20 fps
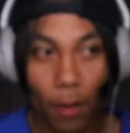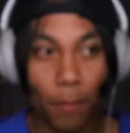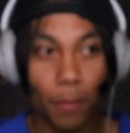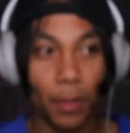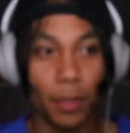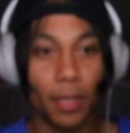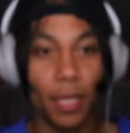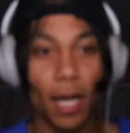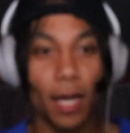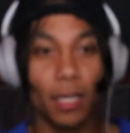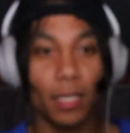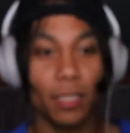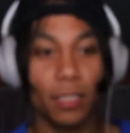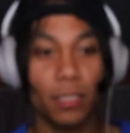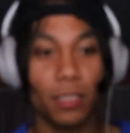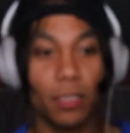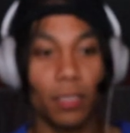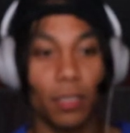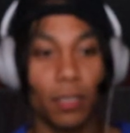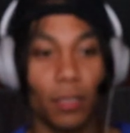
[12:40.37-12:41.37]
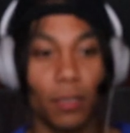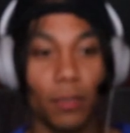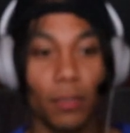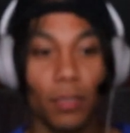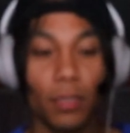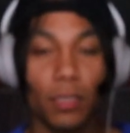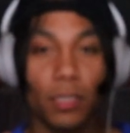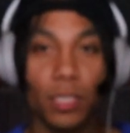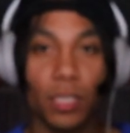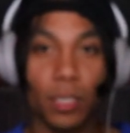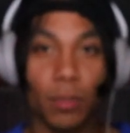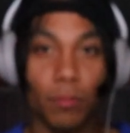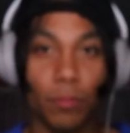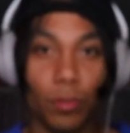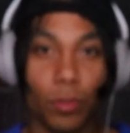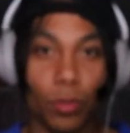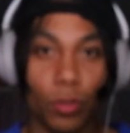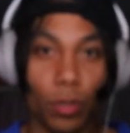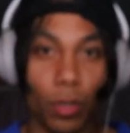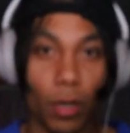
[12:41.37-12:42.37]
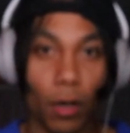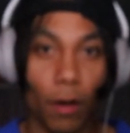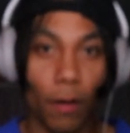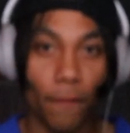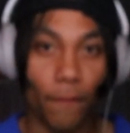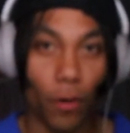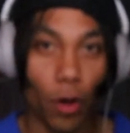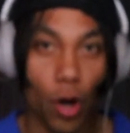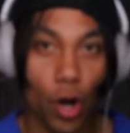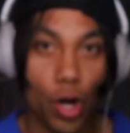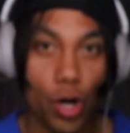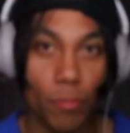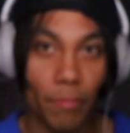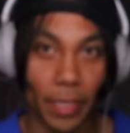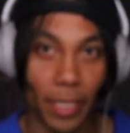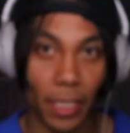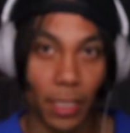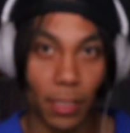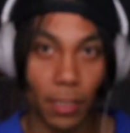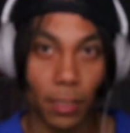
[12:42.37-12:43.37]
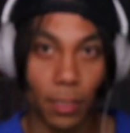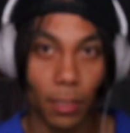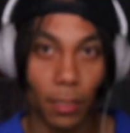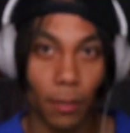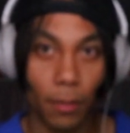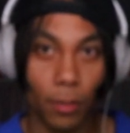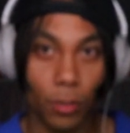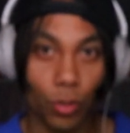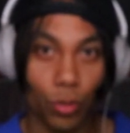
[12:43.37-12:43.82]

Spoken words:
But that is the symbol of Hermes,